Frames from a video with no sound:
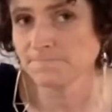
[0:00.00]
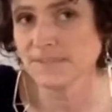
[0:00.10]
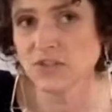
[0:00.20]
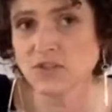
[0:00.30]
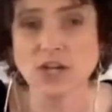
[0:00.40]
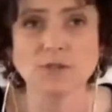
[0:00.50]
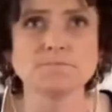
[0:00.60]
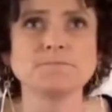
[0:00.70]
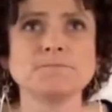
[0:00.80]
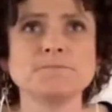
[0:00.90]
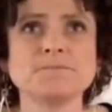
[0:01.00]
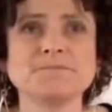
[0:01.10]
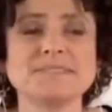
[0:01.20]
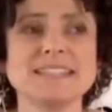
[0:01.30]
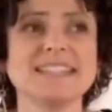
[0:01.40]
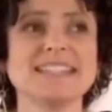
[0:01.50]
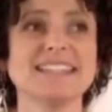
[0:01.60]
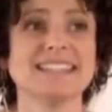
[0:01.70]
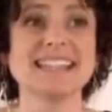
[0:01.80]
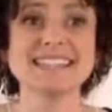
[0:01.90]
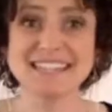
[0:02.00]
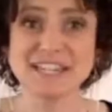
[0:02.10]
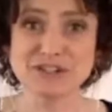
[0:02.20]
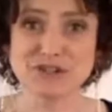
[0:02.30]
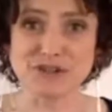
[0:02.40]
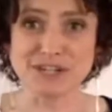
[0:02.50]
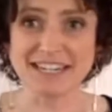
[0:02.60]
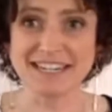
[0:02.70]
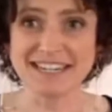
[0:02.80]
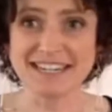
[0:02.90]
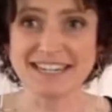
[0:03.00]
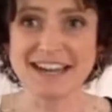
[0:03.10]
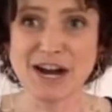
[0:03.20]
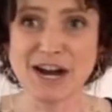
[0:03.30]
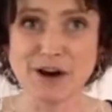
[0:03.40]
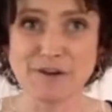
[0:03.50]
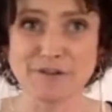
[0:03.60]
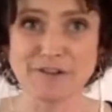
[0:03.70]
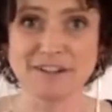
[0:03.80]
So that's the history of